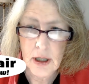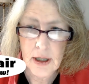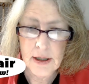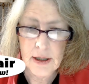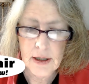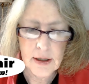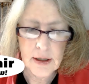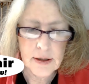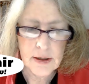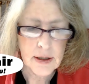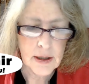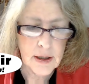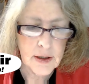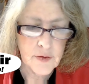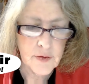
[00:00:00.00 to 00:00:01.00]
And
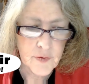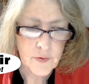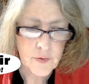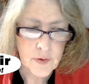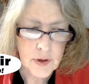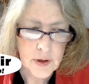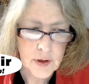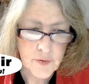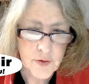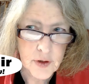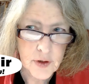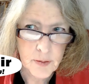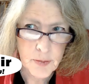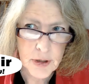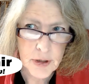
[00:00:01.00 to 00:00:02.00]
if
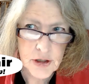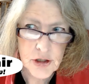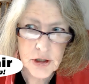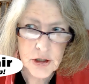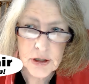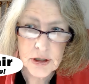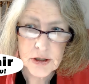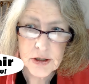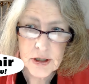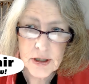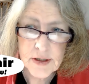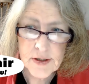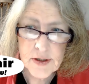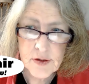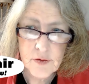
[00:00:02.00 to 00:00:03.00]
their budget
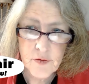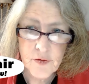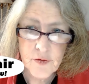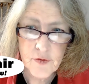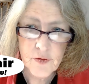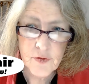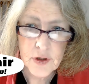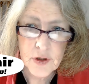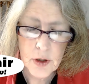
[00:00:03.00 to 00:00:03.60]
doesn't fit